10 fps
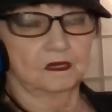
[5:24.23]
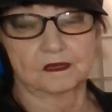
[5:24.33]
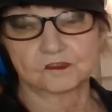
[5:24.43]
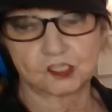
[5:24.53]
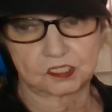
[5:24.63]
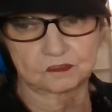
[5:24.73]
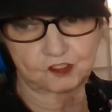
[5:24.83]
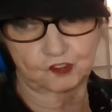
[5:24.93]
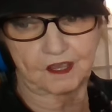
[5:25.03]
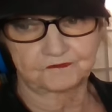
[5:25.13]
uh,
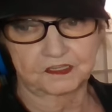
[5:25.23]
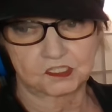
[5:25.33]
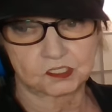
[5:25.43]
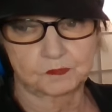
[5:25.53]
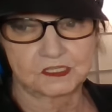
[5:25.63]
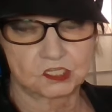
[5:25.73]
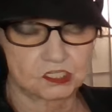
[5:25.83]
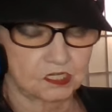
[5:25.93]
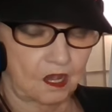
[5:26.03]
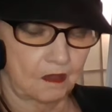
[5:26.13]
traffic has been
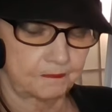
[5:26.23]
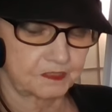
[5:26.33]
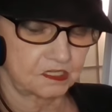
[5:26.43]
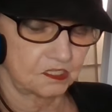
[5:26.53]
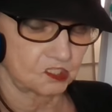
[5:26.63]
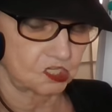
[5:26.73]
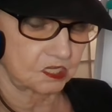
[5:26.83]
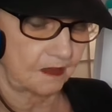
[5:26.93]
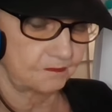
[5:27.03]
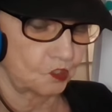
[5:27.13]
stopped in
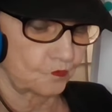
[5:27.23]
some